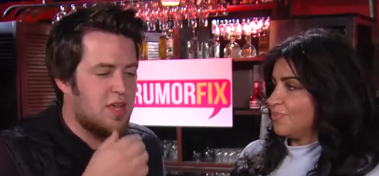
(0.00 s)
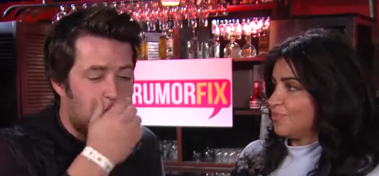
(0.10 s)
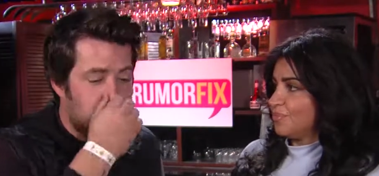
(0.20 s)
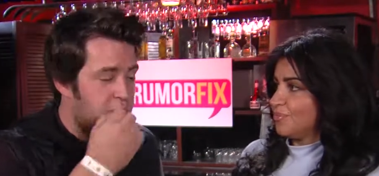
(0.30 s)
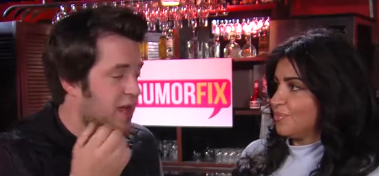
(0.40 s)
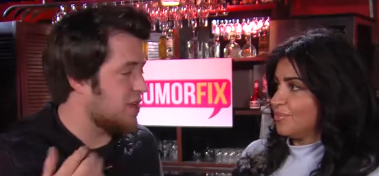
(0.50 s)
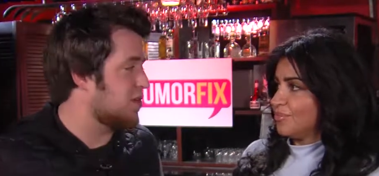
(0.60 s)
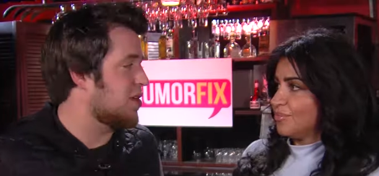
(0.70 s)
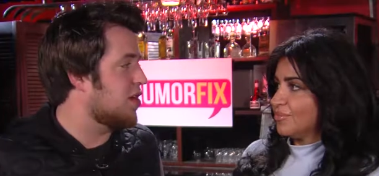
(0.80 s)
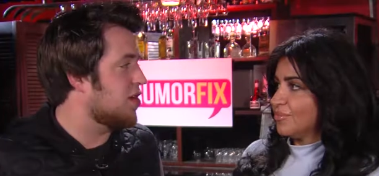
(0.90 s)
Speaker 1: over the past
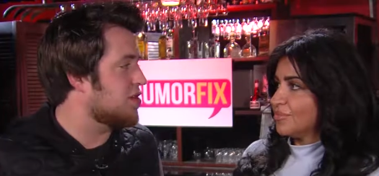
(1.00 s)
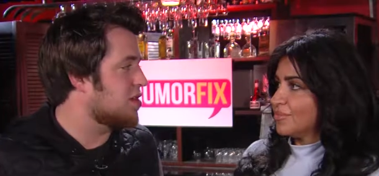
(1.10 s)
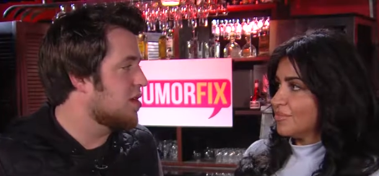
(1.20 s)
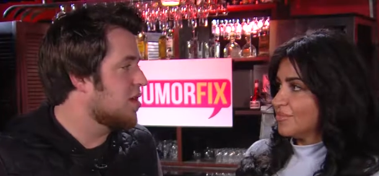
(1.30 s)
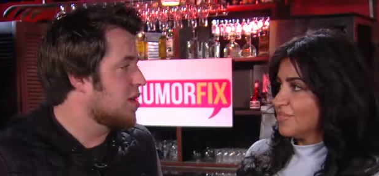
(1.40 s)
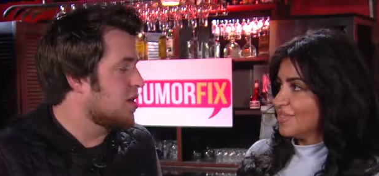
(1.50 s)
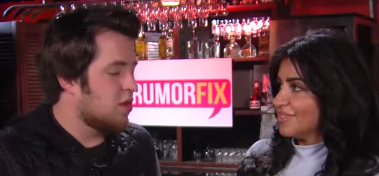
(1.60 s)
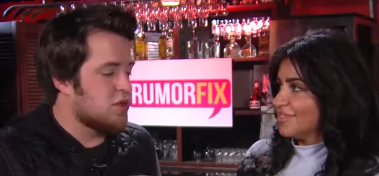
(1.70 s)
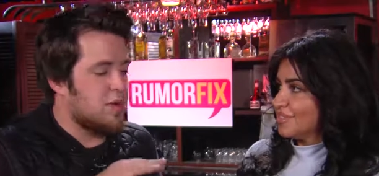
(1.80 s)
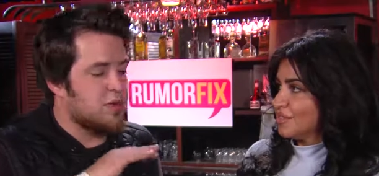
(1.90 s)
few years,
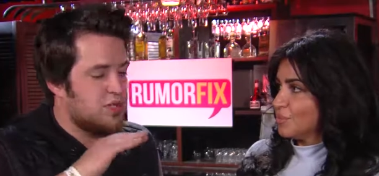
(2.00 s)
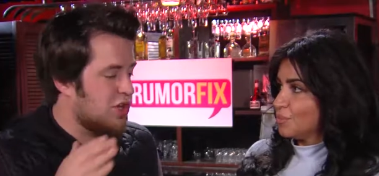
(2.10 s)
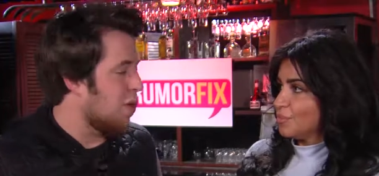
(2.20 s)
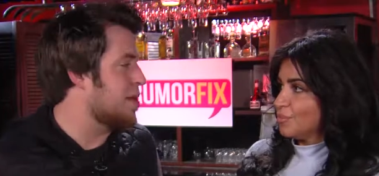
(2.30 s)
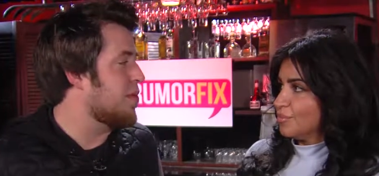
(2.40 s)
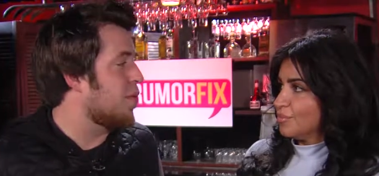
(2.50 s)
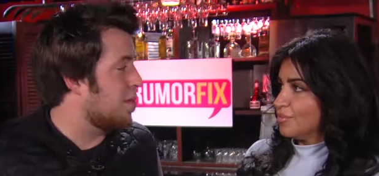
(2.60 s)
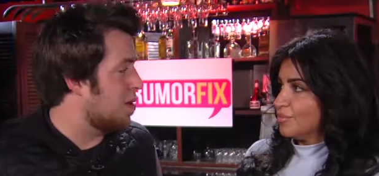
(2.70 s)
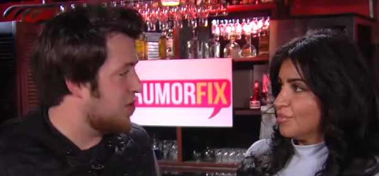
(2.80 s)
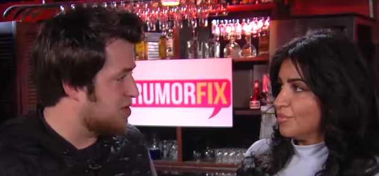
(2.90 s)
you know, to be able to show people what
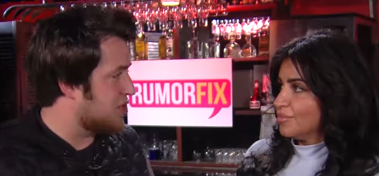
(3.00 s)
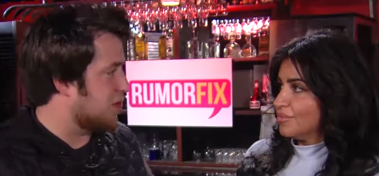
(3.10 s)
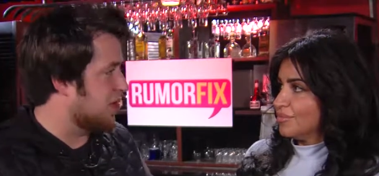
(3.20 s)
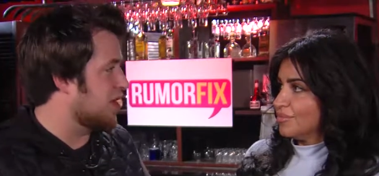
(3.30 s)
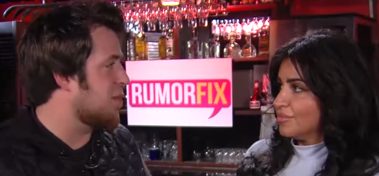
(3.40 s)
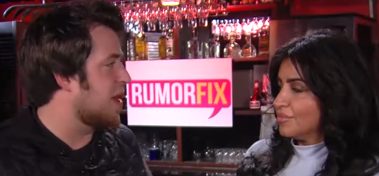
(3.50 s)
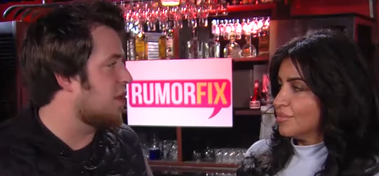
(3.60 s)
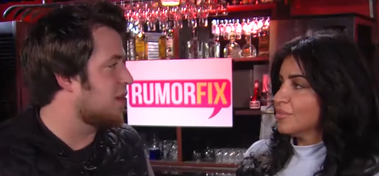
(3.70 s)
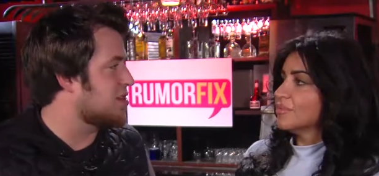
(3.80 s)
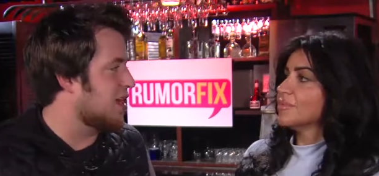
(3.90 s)
my music's really
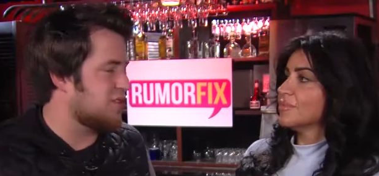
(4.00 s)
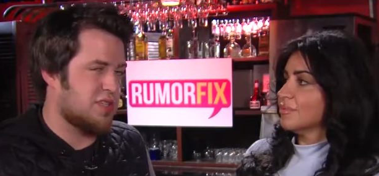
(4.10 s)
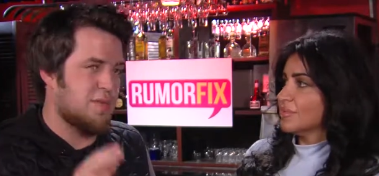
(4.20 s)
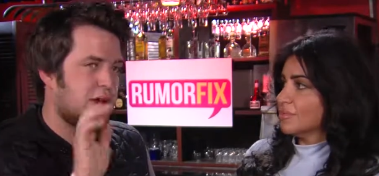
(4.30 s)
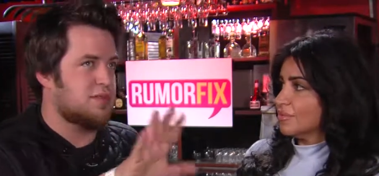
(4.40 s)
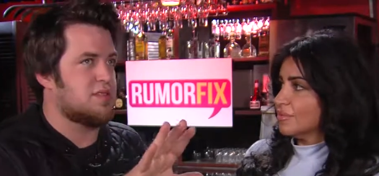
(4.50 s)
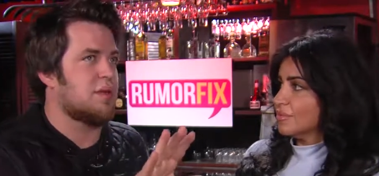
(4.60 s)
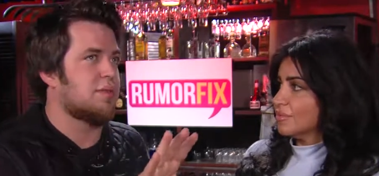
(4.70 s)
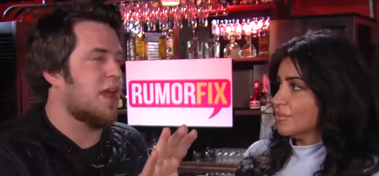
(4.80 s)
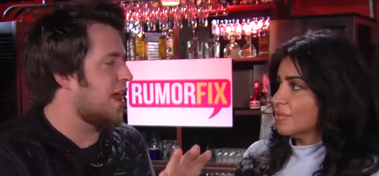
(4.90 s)
about. It's not just about
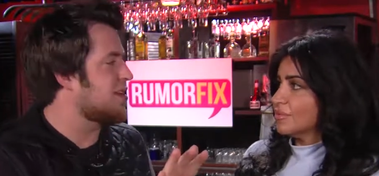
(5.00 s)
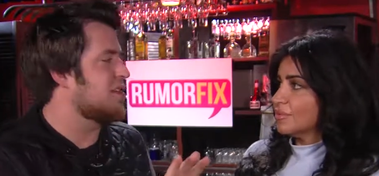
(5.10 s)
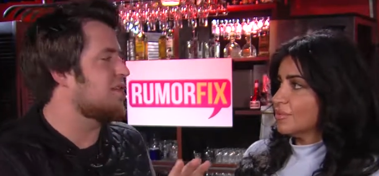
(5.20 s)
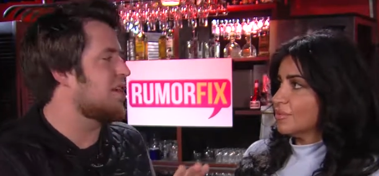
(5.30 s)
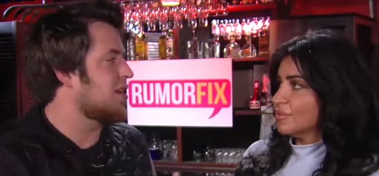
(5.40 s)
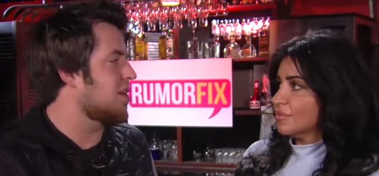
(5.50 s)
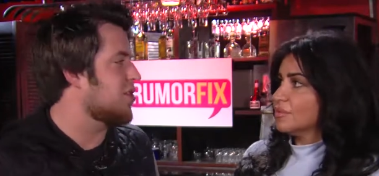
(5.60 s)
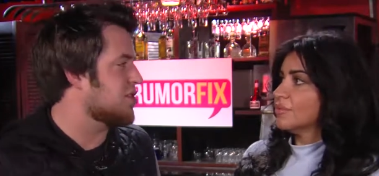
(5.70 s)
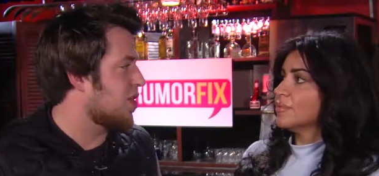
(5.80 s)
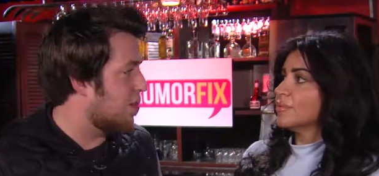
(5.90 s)
some guy on T V, you know,
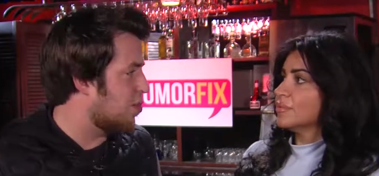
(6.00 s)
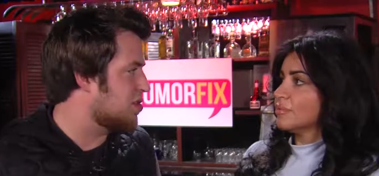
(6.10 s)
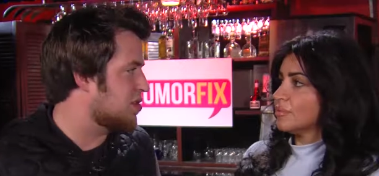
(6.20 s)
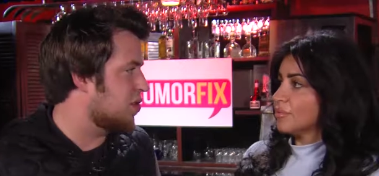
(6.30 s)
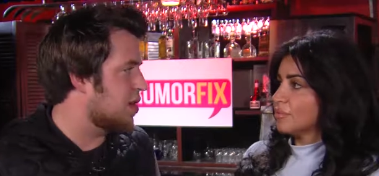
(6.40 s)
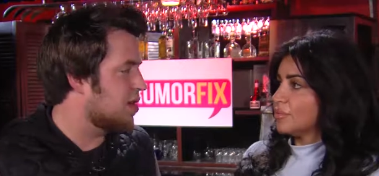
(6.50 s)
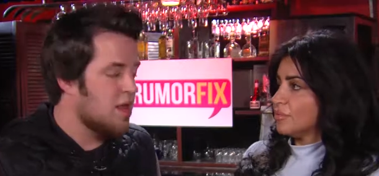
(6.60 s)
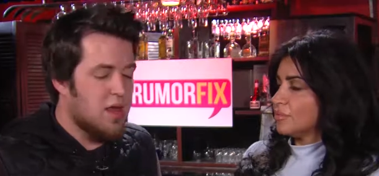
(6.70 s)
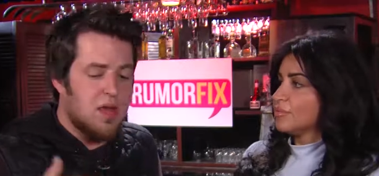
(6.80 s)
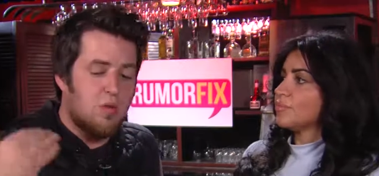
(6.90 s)
there's a lot more to it.
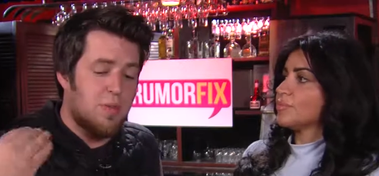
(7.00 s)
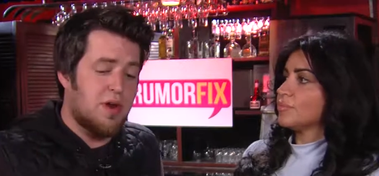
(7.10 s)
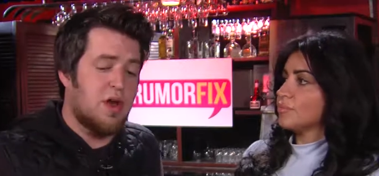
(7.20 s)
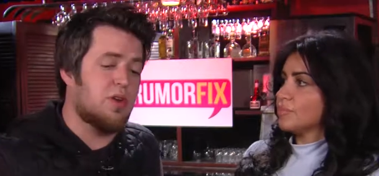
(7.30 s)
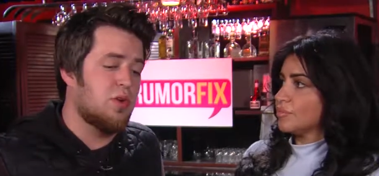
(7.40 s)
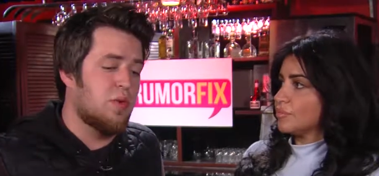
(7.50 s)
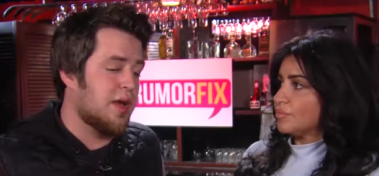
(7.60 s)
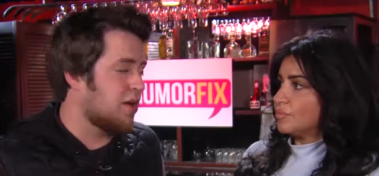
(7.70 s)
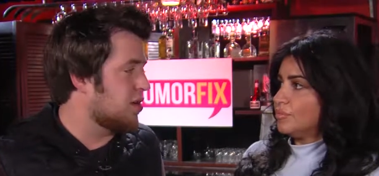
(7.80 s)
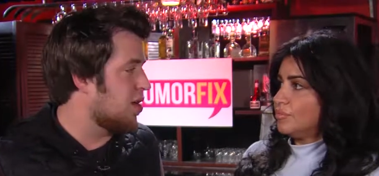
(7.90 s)
We put out a new
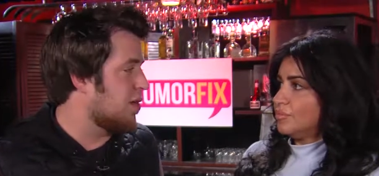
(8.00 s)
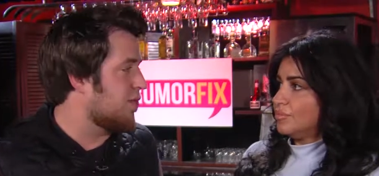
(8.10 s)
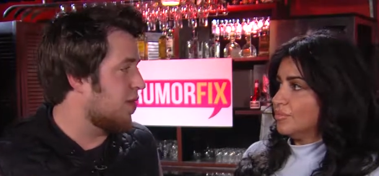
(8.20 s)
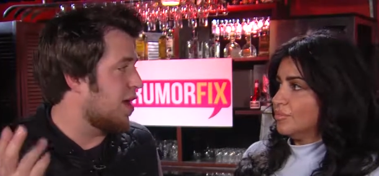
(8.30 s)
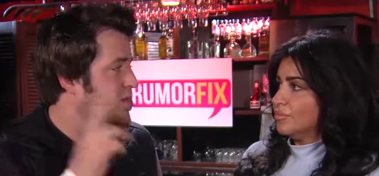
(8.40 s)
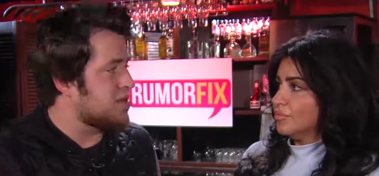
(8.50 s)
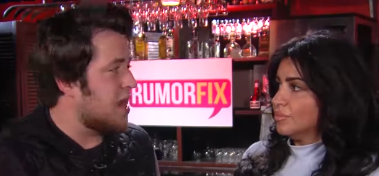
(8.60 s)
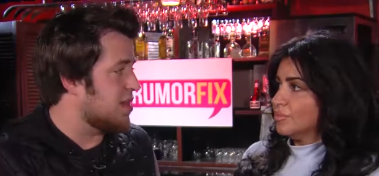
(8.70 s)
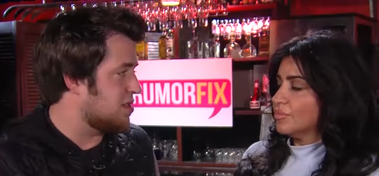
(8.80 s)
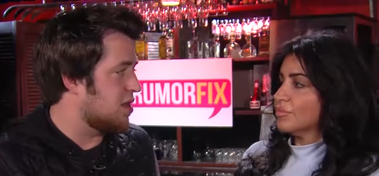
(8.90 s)
record called Frames
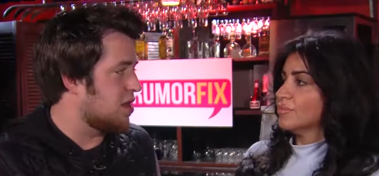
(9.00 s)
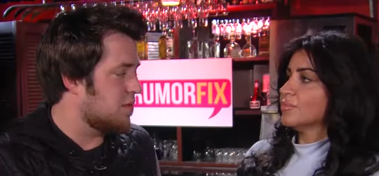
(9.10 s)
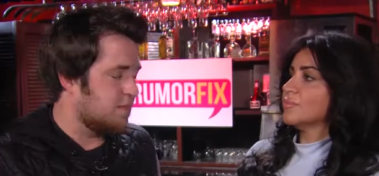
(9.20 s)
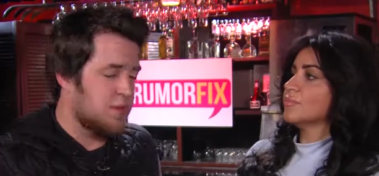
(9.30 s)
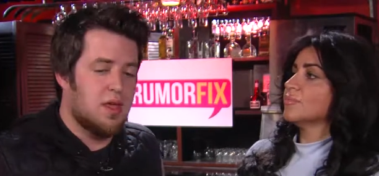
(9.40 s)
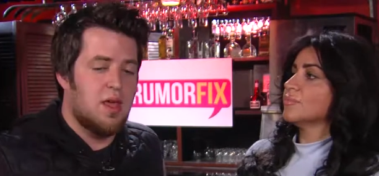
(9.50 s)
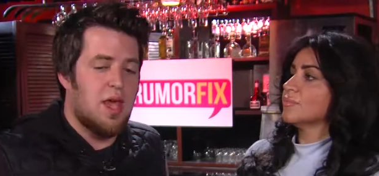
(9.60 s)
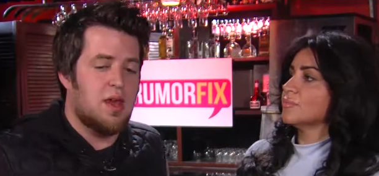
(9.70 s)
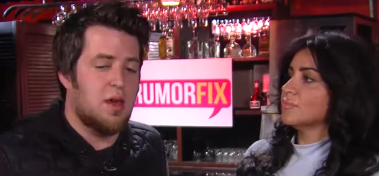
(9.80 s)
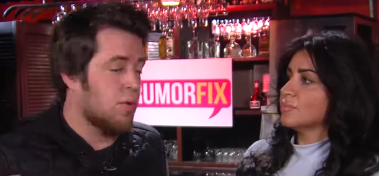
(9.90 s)
last year.
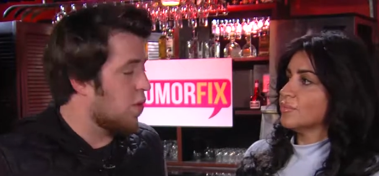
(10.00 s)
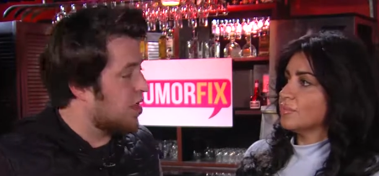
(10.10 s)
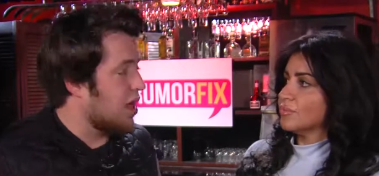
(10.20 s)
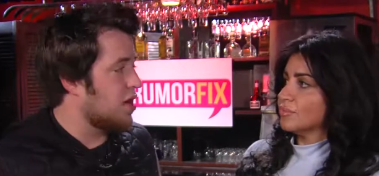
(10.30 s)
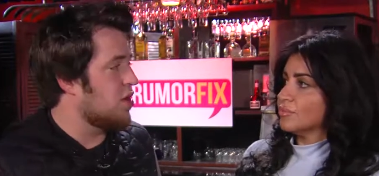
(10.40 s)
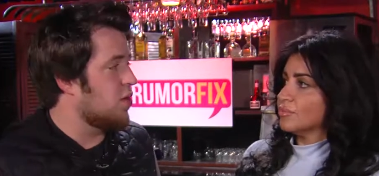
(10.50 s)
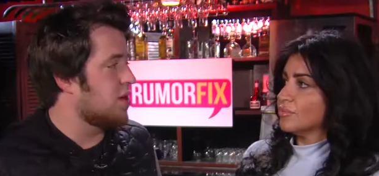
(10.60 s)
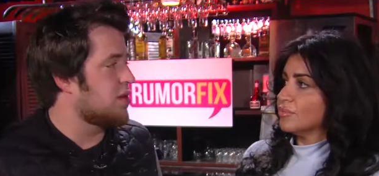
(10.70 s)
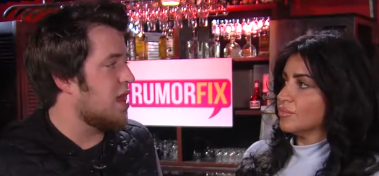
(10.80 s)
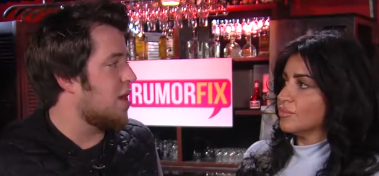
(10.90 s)
And then we're working on a new
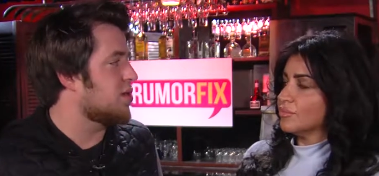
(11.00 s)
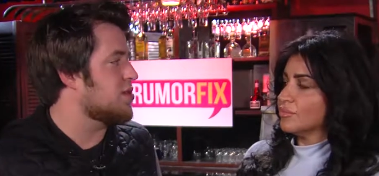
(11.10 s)
one now.